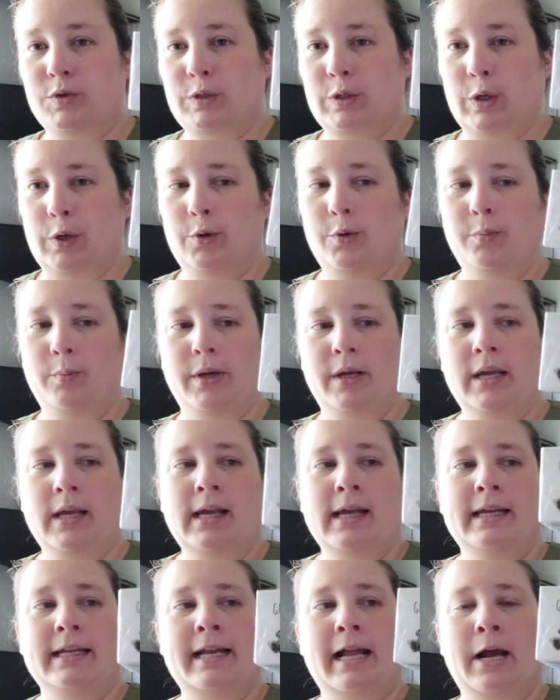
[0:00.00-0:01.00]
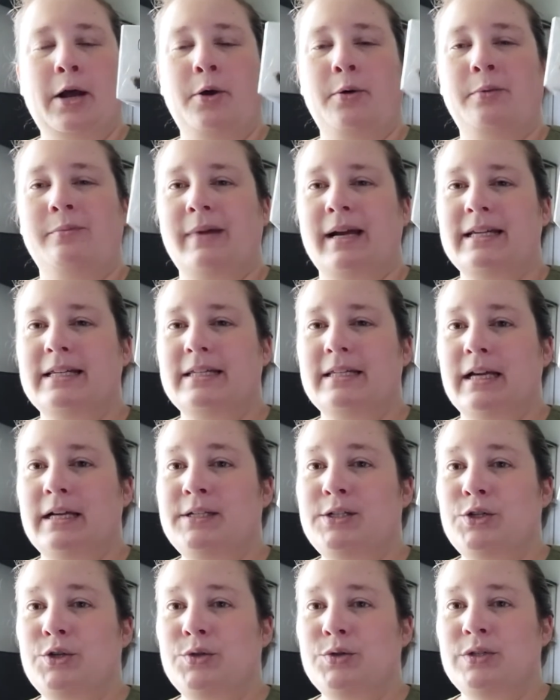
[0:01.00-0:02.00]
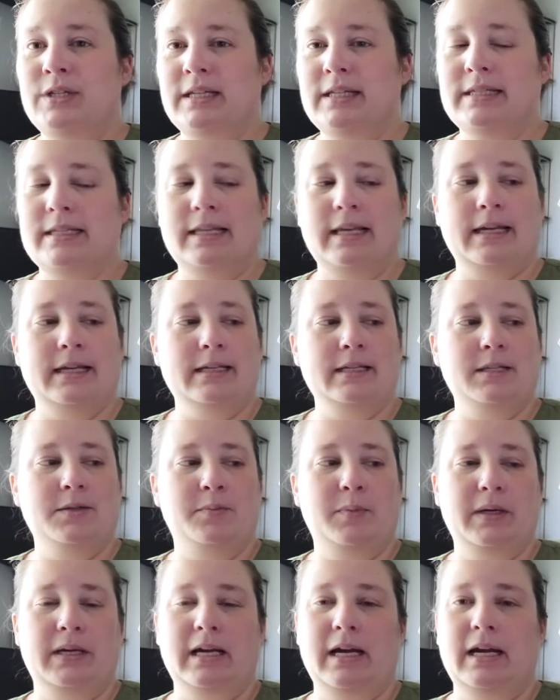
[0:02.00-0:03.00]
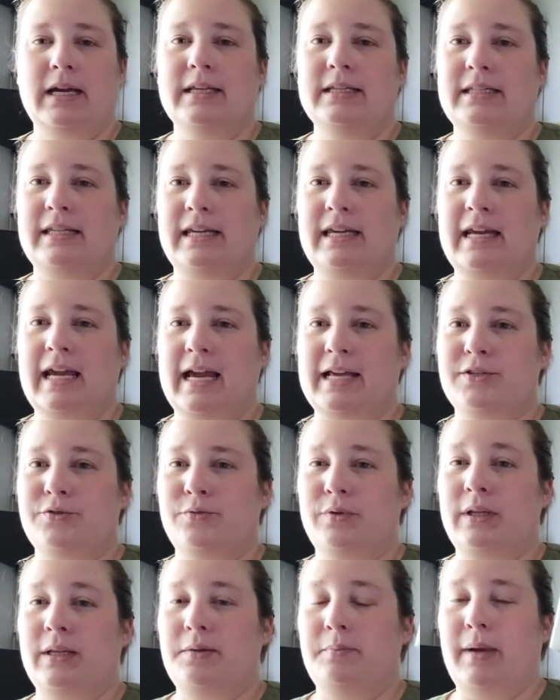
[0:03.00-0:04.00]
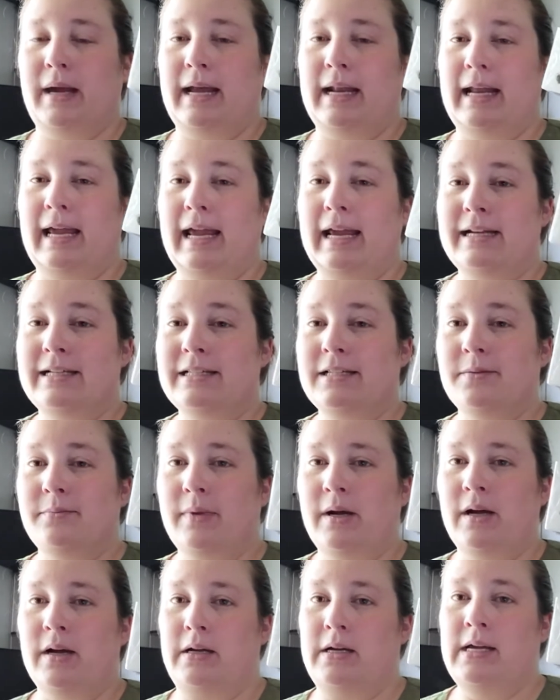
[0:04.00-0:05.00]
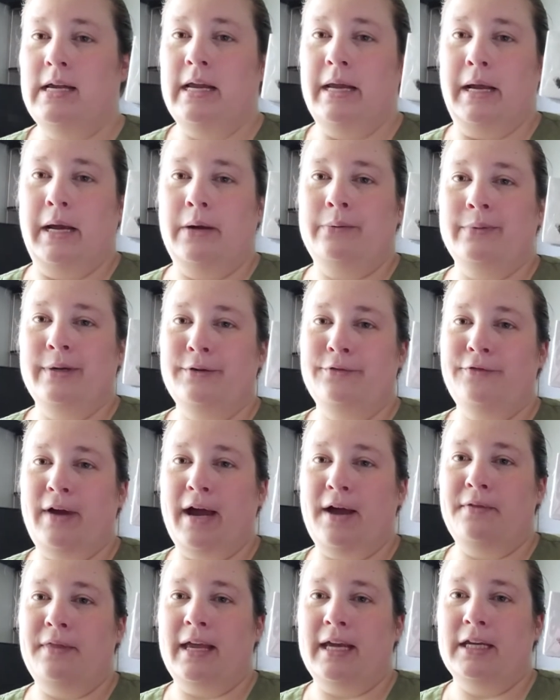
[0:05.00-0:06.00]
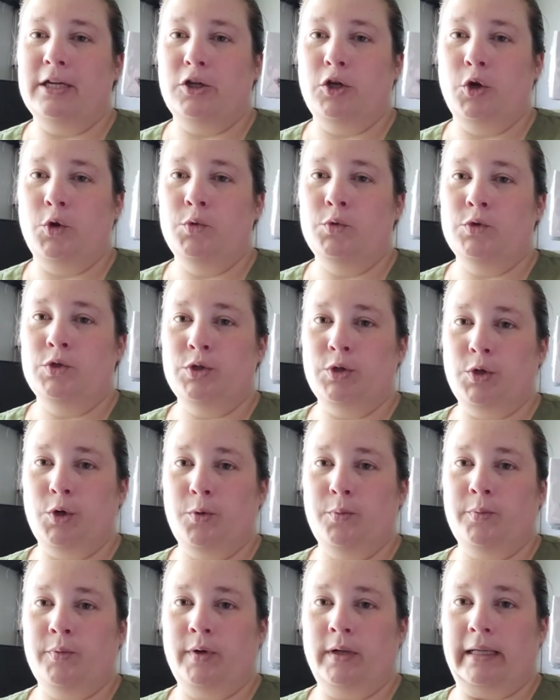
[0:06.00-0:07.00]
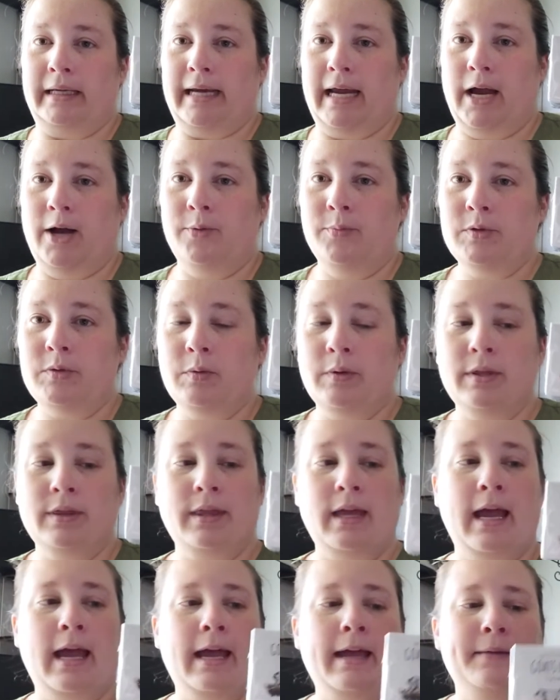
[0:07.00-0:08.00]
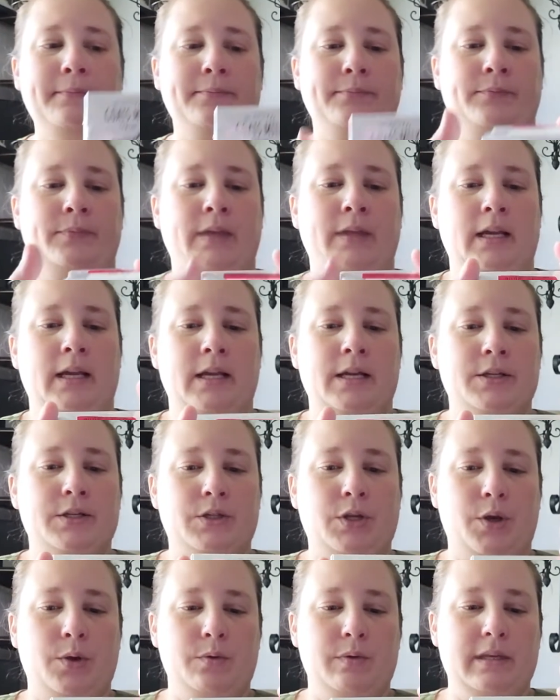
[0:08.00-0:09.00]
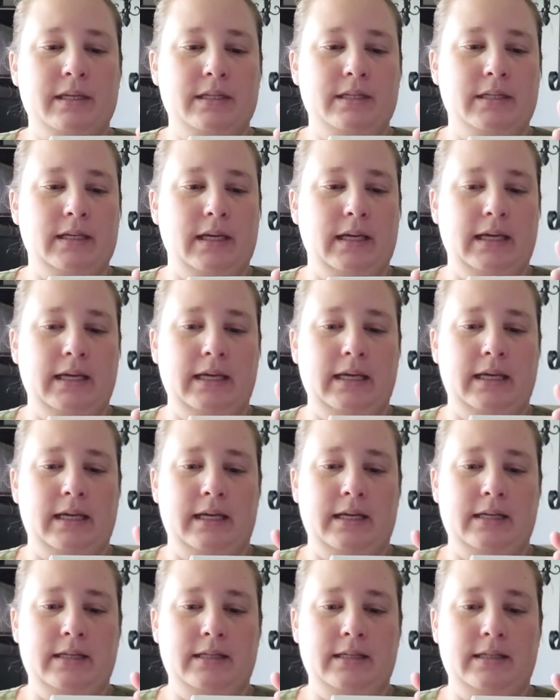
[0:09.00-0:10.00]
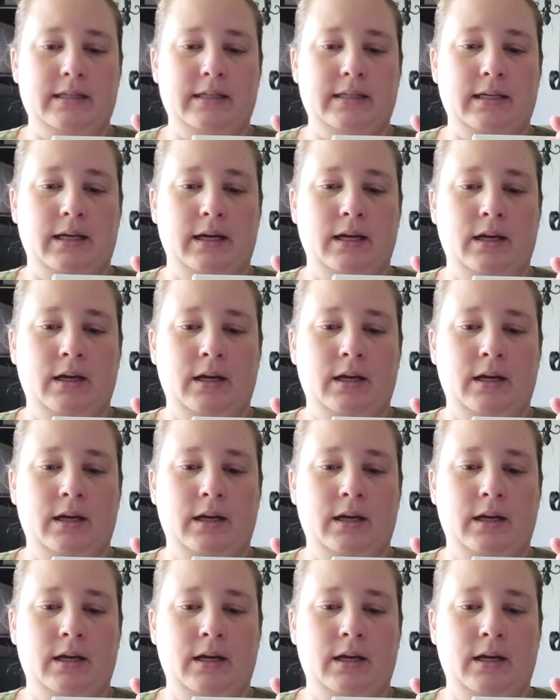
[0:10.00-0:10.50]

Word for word: soap. Now, my son uses this because he has really bad eczema, and we found that goat soap really helps with that. So, this is